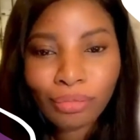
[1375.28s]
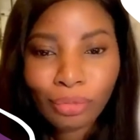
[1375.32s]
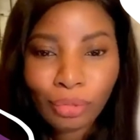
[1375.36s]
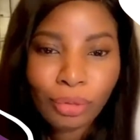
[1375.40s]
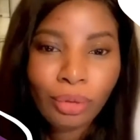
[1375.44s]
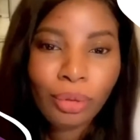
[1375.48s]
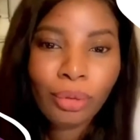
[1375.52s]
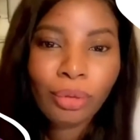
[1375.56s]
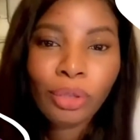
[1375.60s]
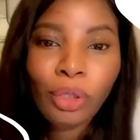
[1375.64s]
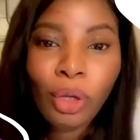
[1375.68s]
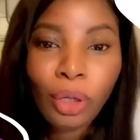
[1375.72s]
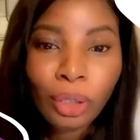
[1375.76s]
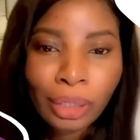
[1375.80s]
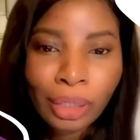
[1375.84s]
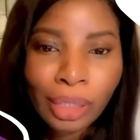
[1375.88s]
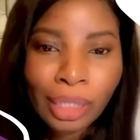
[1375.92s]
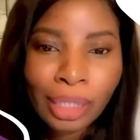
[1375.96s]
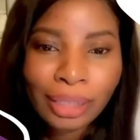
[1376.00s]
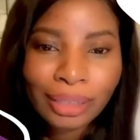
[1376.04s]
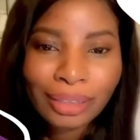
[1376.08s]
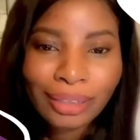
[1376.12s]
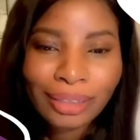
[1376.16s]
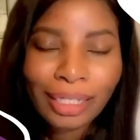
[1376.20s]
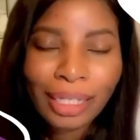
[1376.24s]

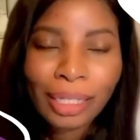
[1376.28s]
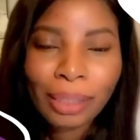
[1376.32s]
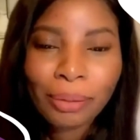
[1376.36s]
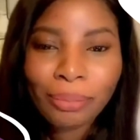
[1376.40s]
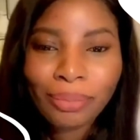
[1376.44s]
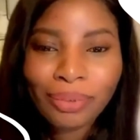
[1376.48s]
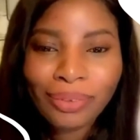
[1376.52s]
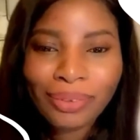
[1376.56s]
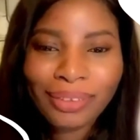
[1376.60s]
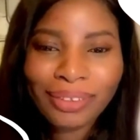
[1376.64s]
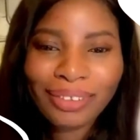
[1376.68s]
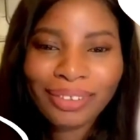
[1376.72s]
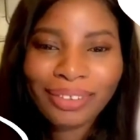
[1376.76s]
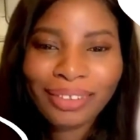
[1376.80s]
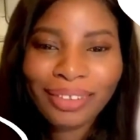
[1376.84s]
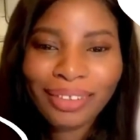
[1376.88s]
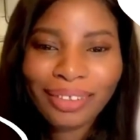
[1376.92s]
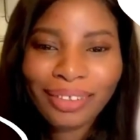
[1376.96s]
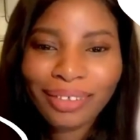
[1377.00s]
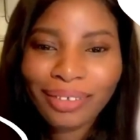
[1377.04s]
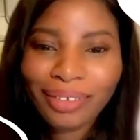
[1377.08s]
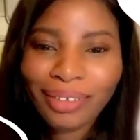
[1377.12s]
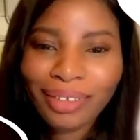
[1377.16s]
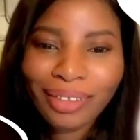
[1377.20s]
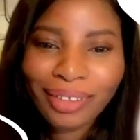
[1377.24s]
toddler steps,
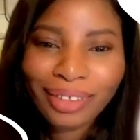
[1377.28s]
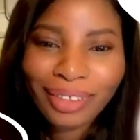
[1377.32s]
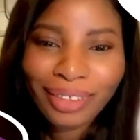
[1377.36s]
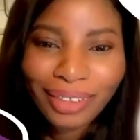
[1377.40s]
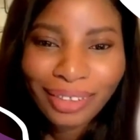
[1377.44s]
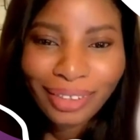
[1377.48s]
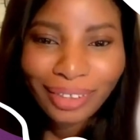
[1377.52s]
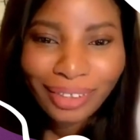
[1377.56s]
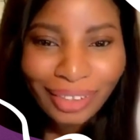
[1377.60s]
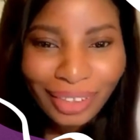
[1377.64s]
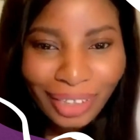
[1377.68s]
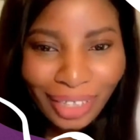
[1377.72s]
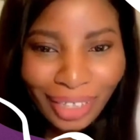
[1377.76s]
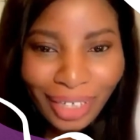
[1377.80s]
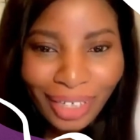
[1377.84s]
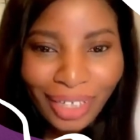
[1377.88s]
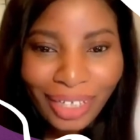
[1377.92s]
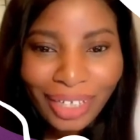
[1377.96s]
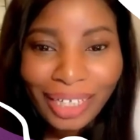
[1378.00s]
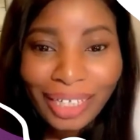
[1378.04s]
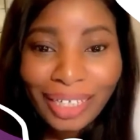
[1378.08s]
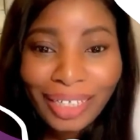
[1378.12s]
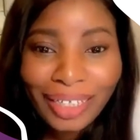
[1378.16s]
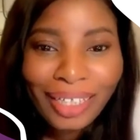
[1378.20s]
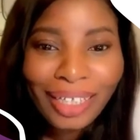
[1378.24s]

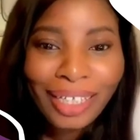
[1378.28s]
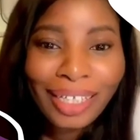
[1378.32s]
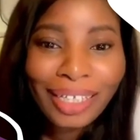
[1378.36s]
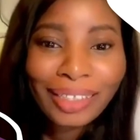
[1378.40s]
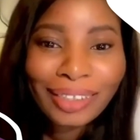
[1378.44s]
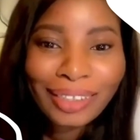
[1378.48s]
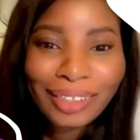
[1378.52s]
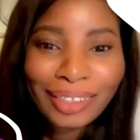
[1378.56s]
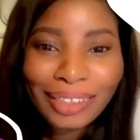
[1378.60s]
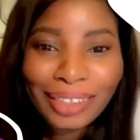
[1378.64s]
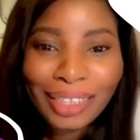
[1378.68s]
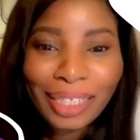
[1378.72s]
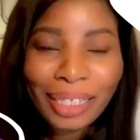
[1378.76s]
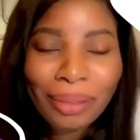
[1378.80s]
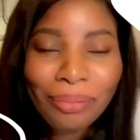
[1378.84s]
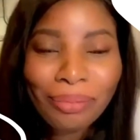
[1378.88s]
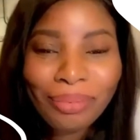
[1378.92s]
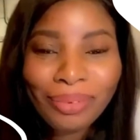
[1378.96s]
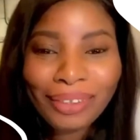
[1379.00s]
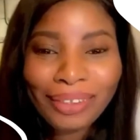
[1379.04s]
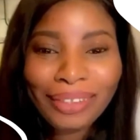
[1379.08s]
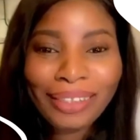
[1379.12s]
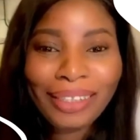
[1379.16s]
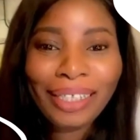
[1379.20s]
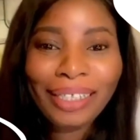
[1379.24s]
kid
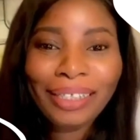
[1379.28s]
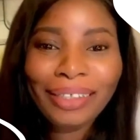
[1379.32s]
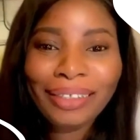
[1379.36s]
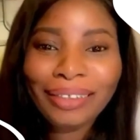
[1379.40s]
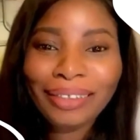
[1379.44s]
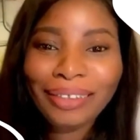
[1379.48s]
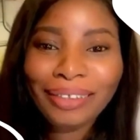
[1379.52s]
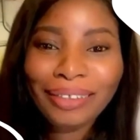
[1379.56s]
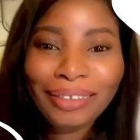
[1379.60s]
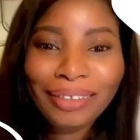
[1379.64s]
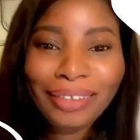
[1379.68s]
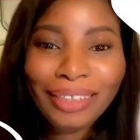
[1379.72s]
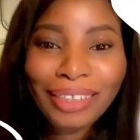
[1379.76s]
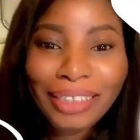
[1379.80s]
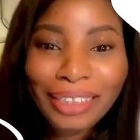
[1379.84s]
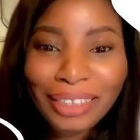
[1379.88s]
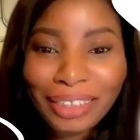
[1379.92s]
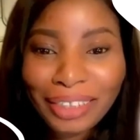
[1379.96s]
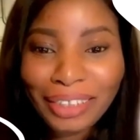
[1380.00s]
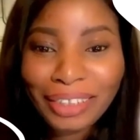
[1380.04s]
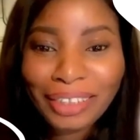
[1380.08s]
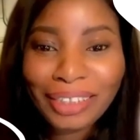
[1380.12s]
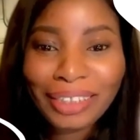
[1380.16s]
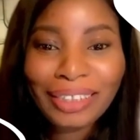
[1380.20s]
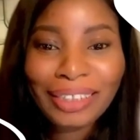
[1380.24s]
steps, then
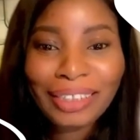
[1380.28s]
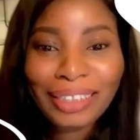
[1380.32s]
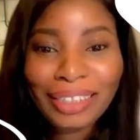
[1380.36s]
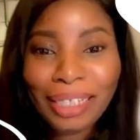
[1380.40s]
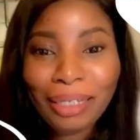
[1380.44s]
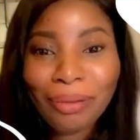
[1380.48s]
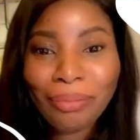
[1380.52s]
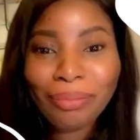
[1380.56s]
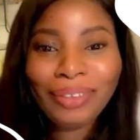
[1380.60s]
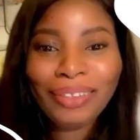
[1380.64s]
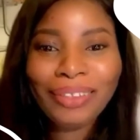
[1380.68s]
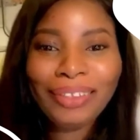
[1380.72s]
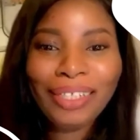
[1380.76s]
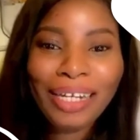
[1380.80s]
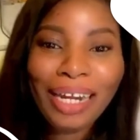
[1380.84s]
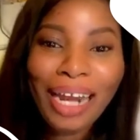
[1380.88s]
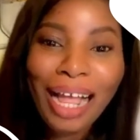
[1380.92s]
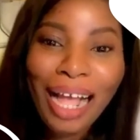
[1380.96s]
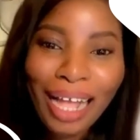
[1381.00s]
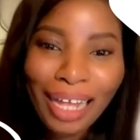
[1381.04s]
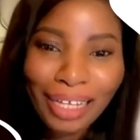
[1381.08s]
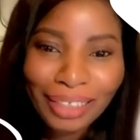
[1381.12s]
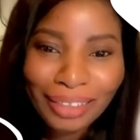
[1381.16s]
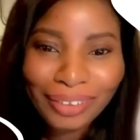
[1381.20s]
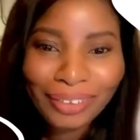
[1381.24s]
teenager steps, then
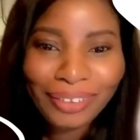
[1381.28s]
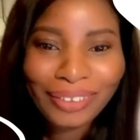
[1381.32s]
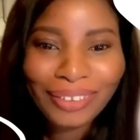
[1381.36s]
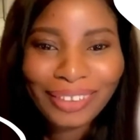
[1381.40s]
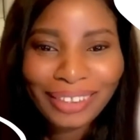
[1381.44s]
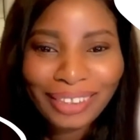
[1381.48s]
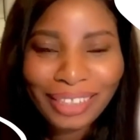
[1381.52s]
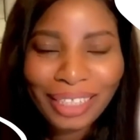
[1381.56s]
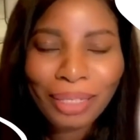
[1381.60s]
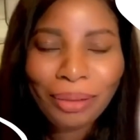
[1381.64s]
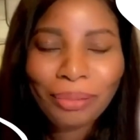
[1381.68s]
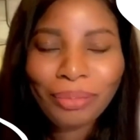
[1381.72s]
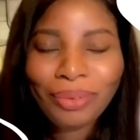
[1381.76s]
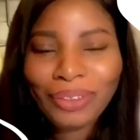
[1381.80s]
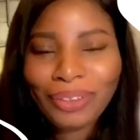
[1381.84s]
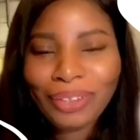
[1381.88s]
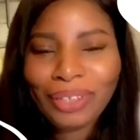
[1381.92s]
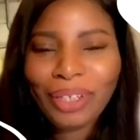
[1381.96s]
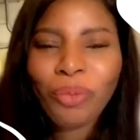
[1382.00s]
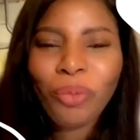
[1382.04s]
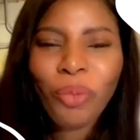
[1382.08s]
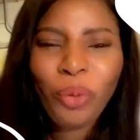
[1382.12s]
adult steps. We